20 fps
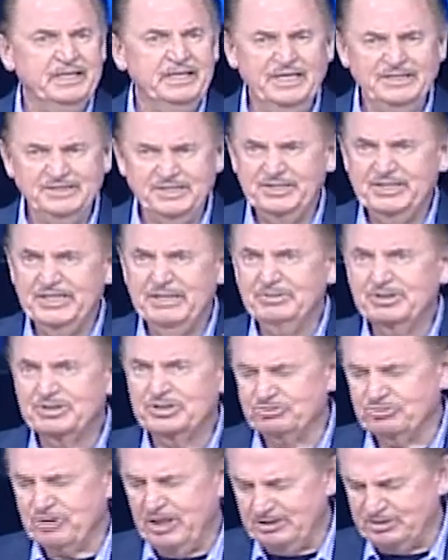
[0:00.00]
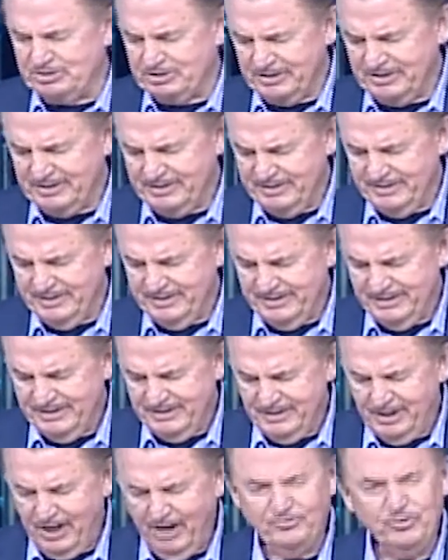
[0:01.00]
is a demonstration
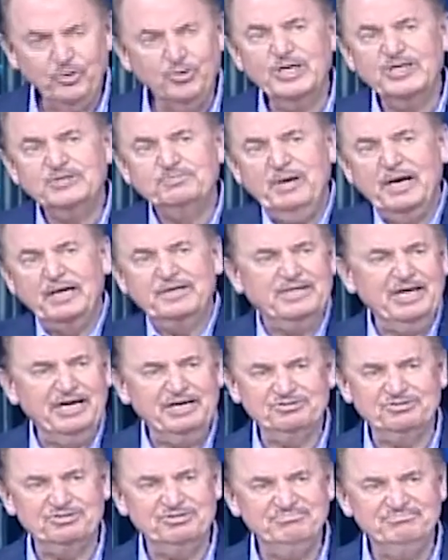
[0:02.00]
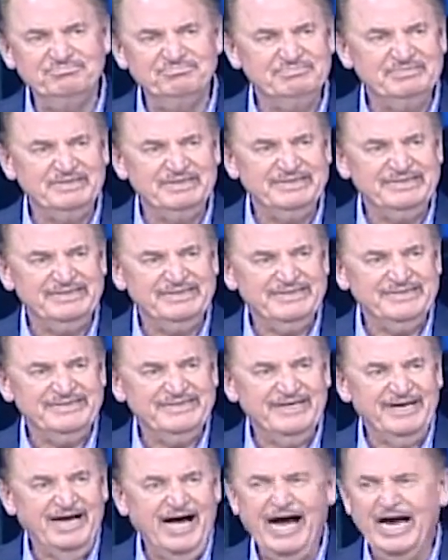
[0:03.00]
of your expectation.
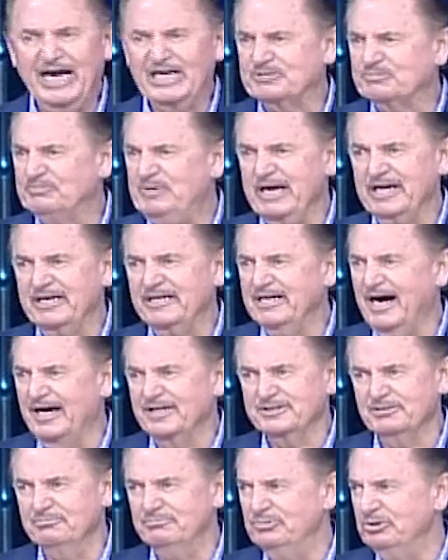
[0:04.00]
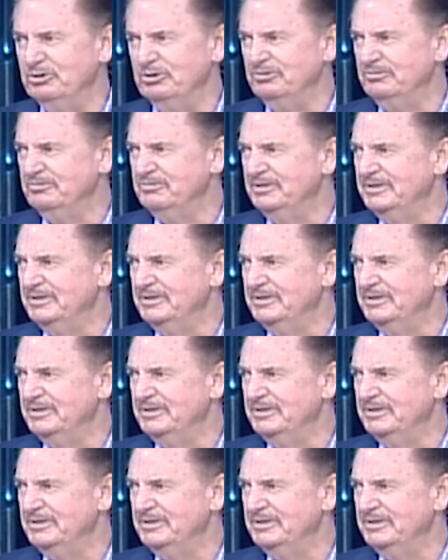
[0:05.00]
I expect God to move.